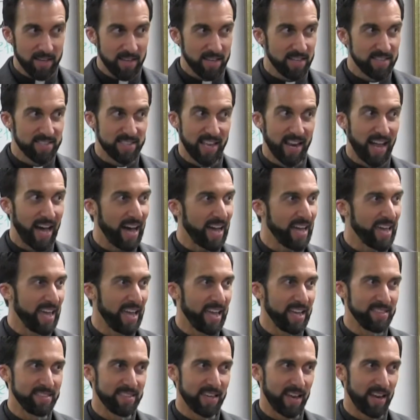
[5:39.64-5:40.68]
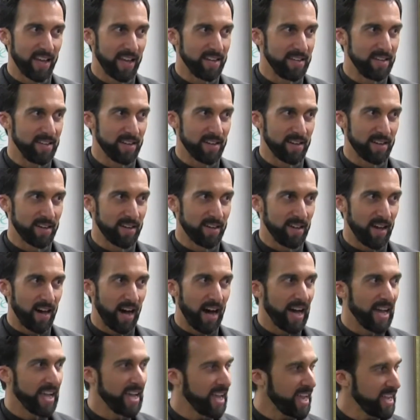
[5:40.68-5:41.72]
He said, I hate that idea.
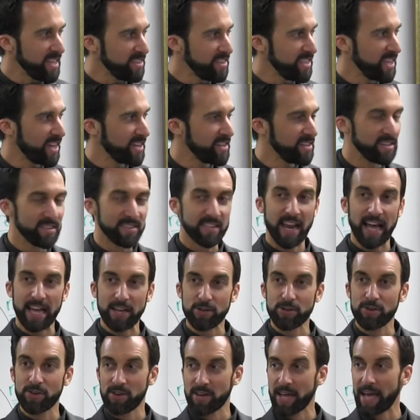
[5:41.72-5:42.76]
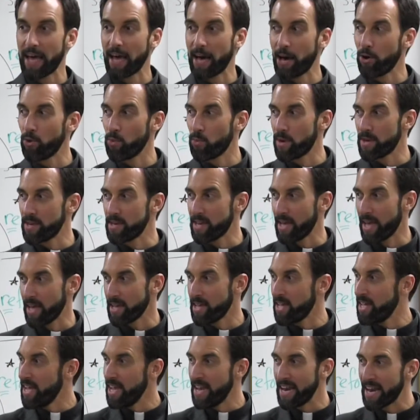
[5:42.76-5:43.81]
I hate the idea that I could go to hell one
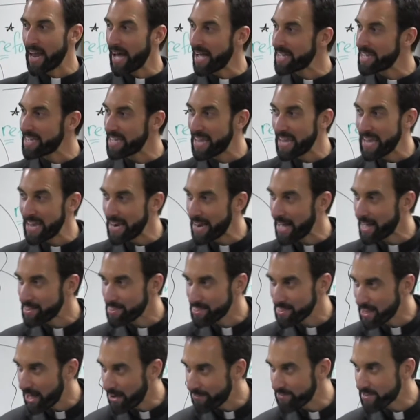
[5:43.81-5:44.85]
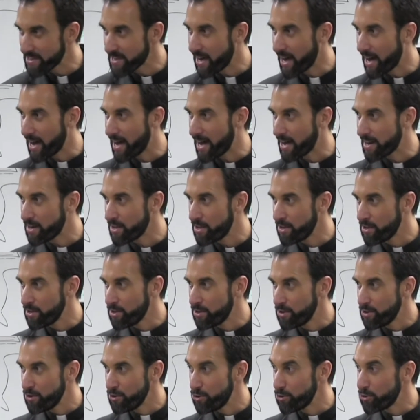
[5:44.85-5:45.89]
day, and I cannot love a God
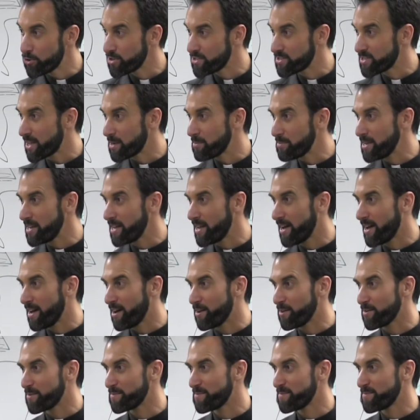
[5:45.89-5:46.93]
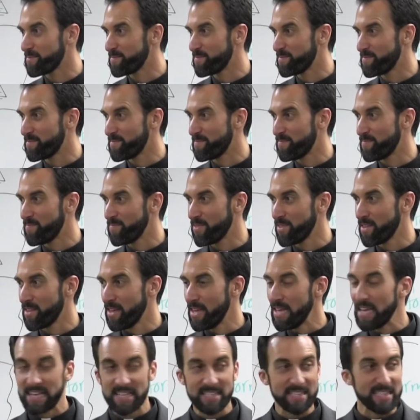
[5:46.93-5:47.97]
who could send me to hell.
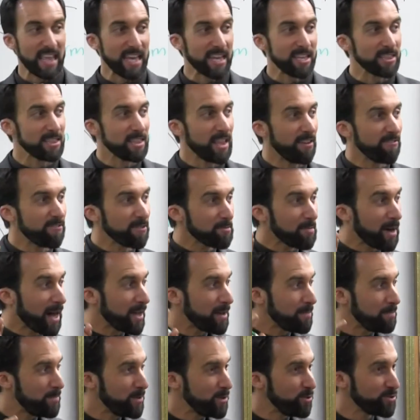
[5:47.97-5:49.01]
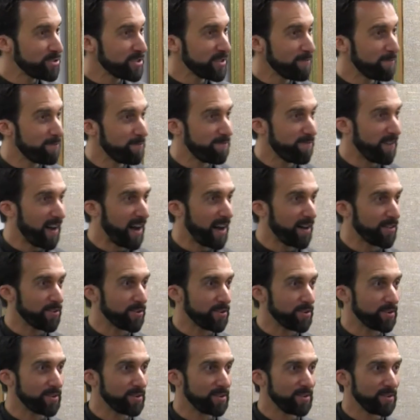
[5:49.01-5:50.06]
It's like loving my abusive
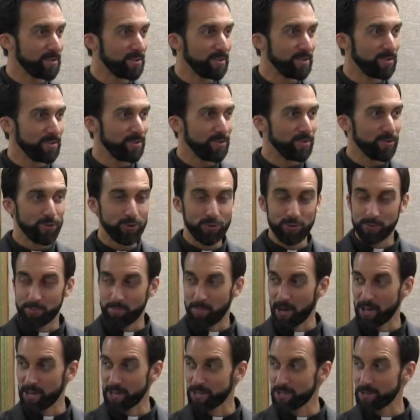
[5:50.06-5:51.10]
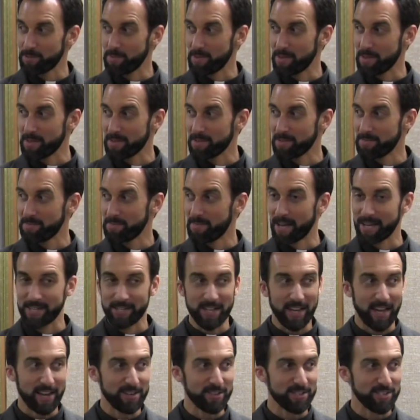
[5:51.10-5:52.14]
father who's punished me my
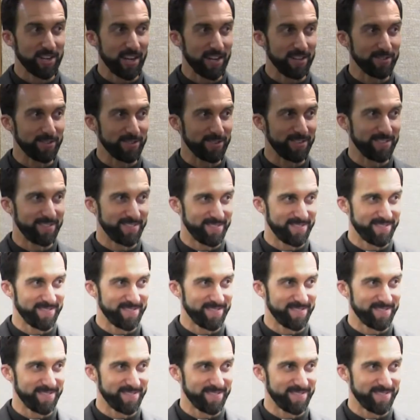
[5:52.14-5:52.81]
entire childhood.